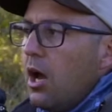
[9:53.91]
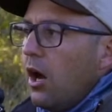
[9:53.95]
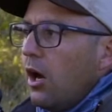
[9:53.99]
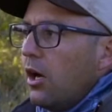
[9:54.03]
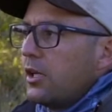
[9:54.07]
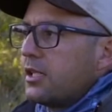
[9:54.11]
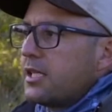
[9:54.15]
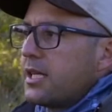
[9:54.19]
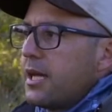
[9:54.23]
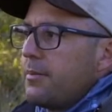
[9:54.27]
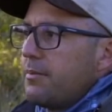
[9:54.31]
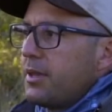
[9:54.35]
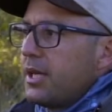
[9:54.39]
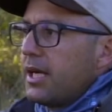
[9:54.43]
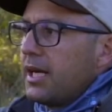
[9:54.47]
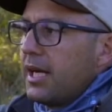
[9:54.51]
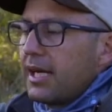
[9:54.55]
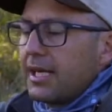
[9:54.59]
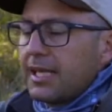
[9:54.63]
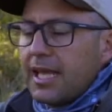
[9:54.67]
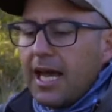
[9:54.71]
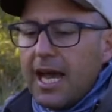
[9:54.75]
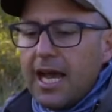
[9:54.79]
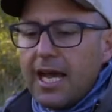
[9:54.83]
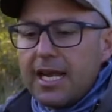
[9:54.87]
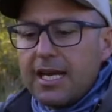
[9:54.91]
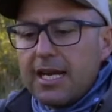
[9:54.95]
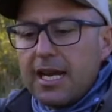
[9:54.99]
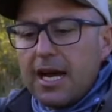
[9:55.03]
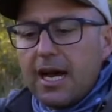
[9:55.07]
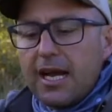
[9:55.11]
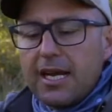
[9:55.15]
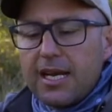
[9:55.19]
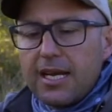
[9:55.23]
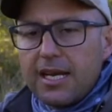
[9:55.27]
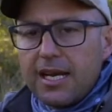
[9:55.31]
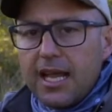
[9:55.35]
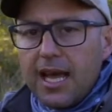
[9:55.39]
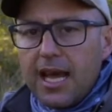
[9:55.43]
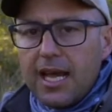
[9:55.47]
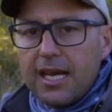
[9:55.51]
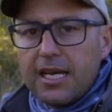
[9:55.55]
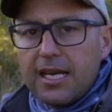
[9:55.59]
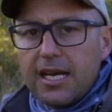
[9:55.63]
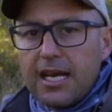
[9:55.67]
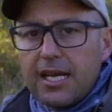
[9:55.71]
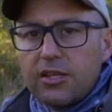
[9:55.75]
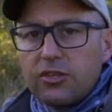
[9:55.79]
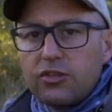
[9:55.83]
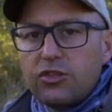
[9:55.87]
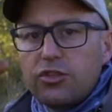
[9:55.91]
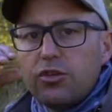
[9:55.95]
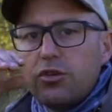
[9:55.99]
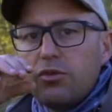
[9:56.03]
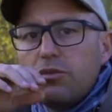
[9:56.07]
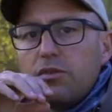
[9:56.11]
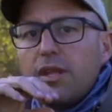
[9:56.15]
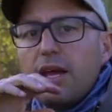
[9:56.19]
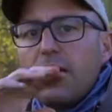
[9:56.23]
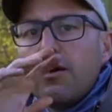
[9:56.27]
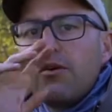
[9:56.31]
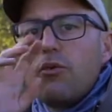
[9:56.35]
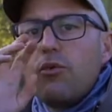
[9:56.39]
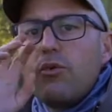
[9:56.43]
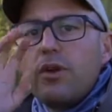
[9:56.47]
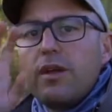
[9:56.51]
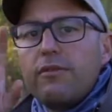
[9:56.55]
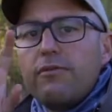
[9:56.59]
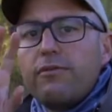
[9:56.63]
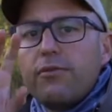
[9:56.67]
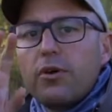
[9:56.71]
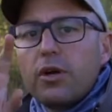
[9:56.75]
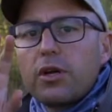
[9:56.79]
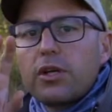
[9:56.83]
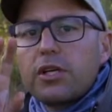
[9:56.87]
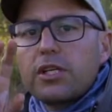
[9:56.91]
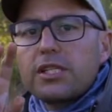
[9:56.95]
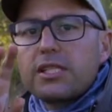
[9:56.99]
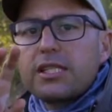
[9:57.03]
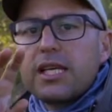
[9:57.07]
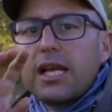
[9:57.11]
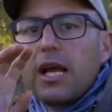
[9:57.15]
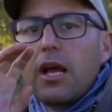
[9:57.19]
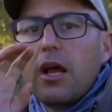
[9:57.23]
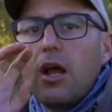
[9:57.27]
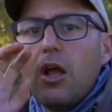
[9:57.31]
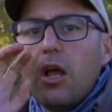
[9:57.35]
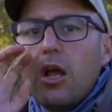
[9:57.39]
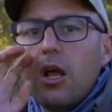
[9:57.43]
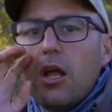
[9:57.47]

On something like the A9 and the A9 II, they're refocusing